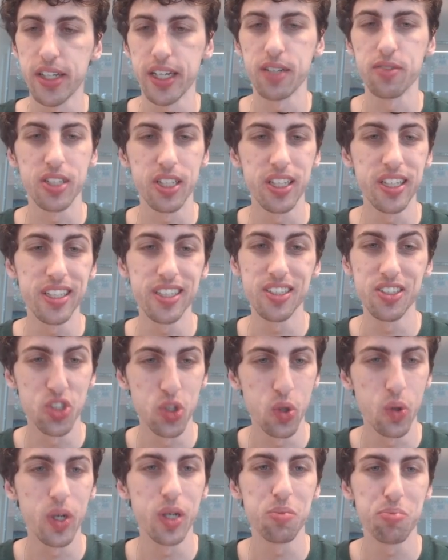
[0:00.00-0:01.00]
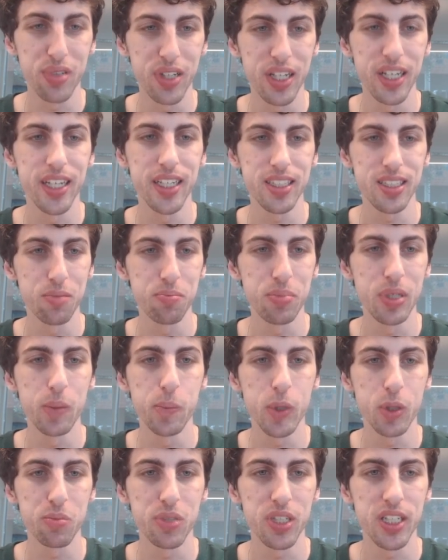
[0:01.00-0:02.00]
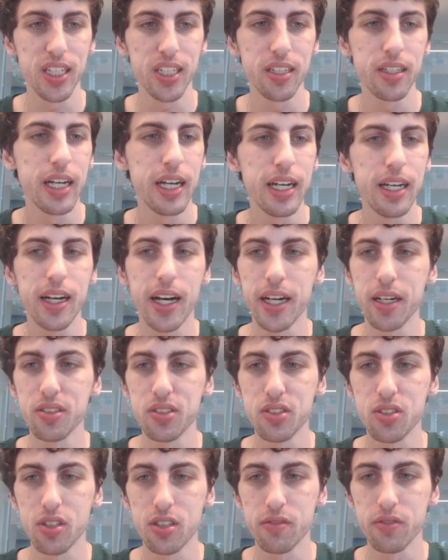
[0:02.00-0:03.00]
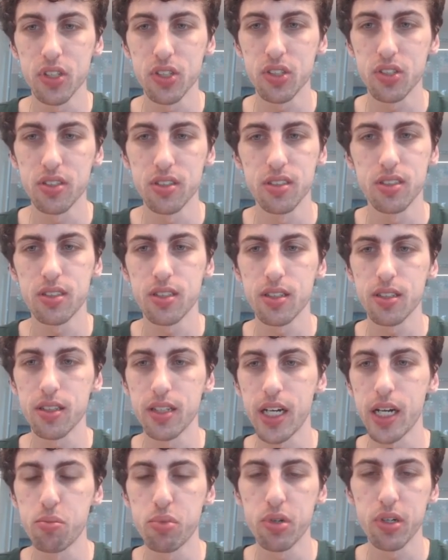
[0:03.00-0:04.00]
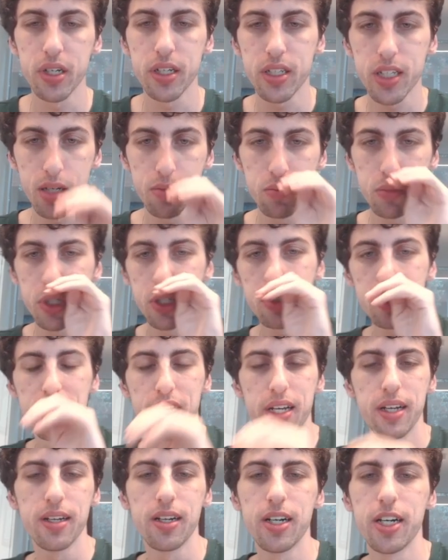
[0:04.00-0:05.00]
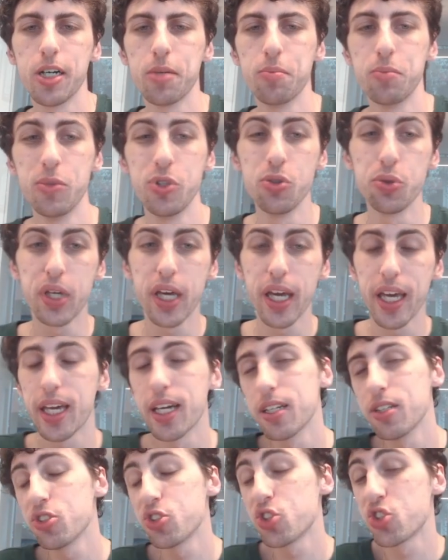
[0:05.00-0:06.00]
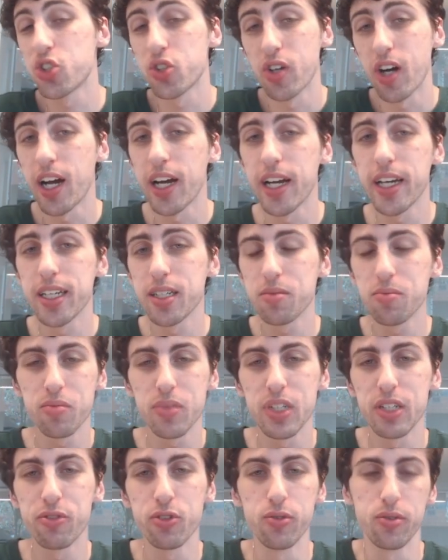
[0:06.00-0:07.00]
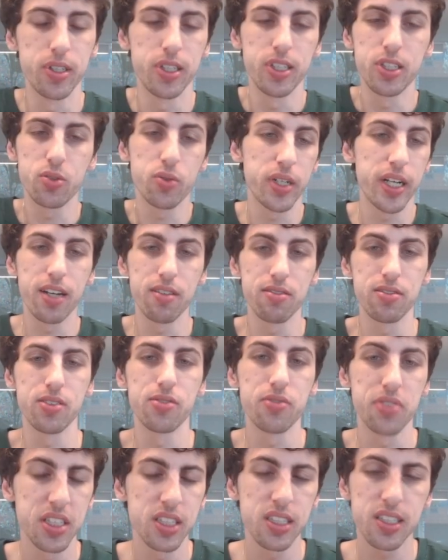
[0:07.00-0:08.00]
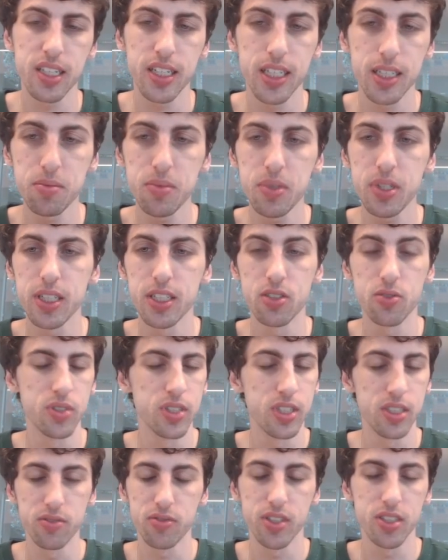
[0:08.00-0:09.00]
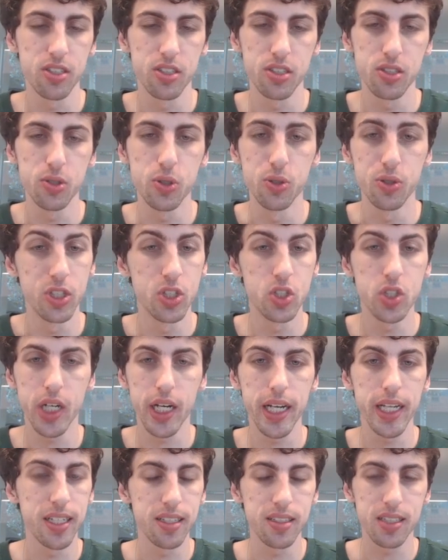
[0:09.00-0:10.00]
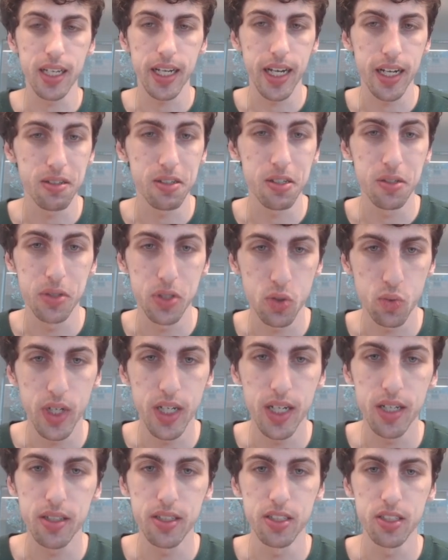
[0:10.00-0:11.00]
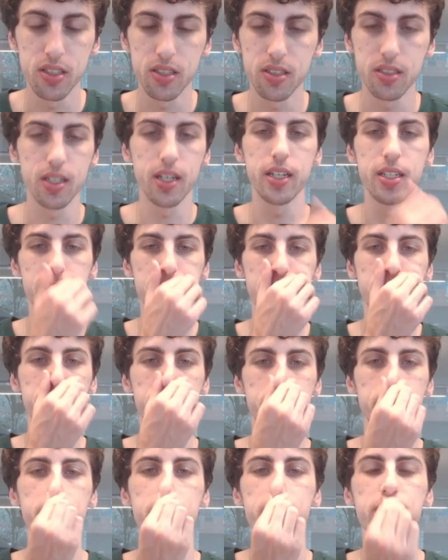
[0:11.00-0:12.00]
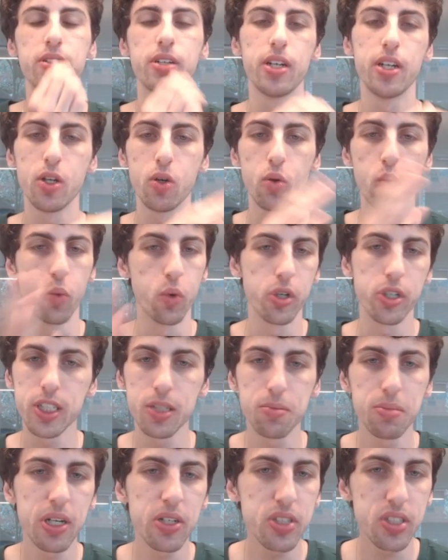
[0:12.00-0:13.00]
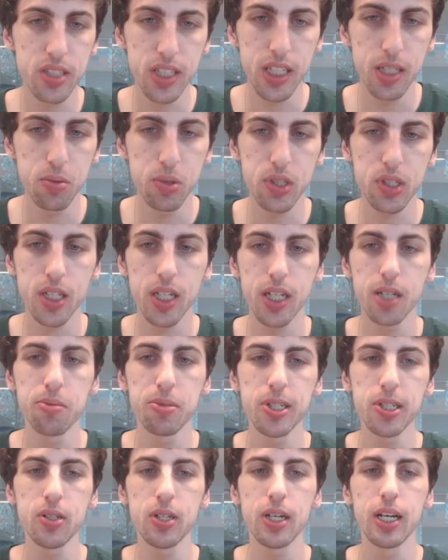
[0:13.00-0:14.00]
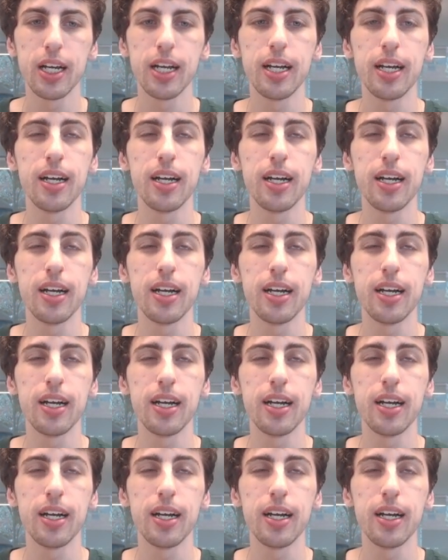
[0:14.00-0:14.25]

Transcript: I really enjoy playing the Beaming Blade Ironsong versus Library combo. You can try, if you really just want to have a fun time, it's really fun to do. You could try it into aggro as well and just not even worry about the Sabers combo.